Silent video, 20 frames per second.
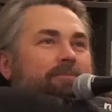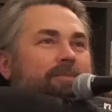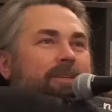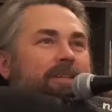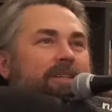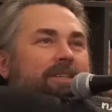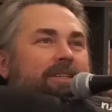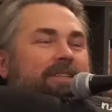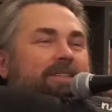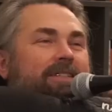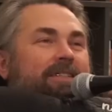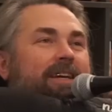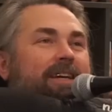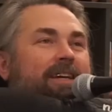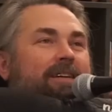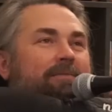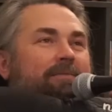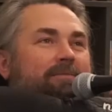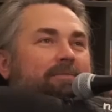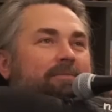into the
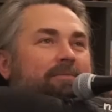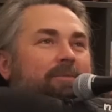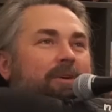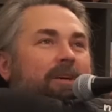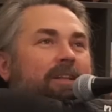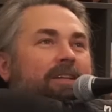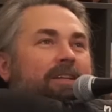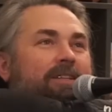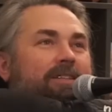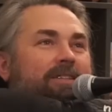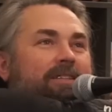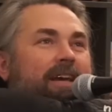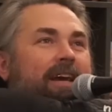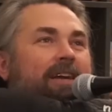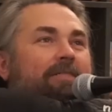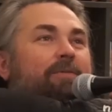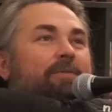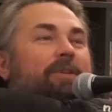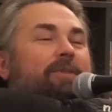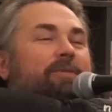second, well into
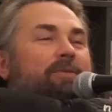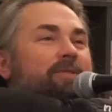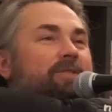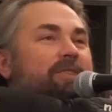halfway through